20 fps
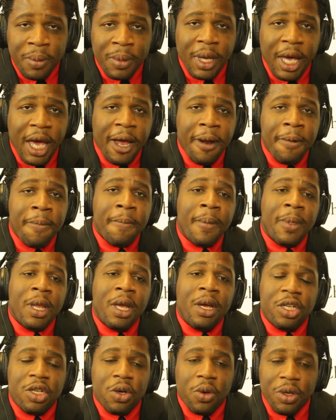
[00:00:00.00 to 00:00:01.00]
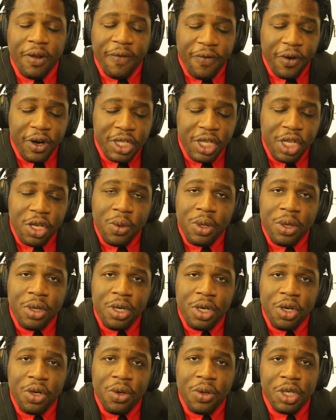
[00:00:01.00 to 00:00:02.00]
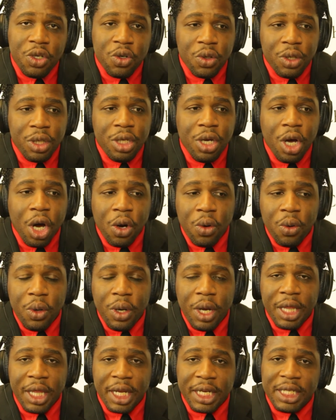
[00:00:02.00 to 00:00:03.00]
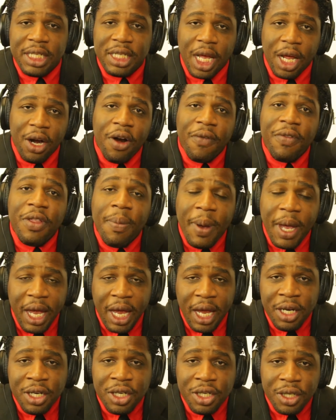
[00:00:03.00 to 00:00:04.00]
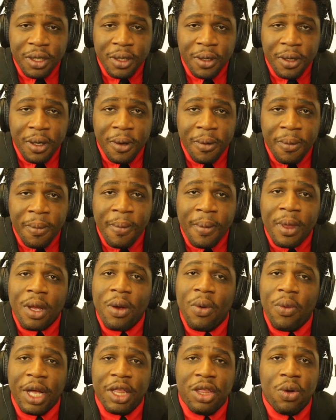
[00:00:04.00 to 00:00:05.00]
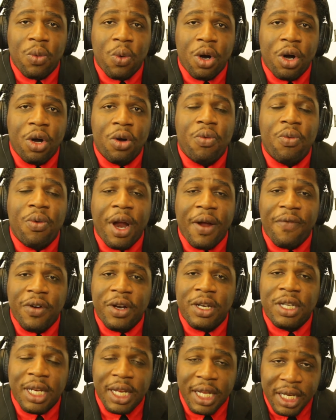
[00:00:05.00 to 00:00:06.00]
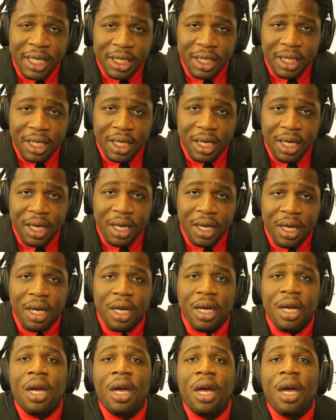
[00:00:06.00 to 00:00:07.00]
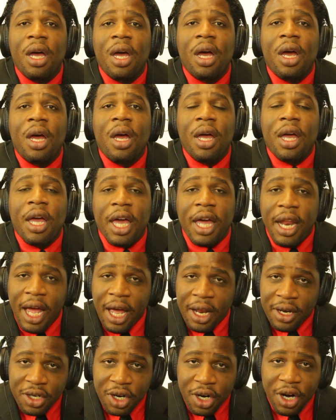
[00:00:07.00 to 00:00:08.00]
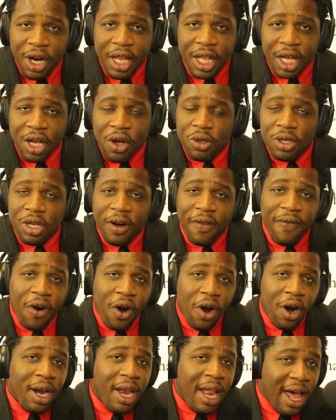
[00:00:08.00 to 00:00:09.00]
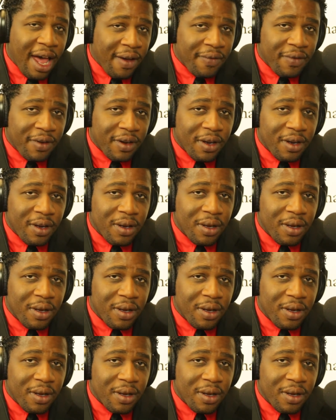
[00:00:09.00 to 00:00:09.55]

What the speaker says: Okay? So the first thing you would do is you would go in the center of the page, write the word reference list, hit enter, and then go to the far left,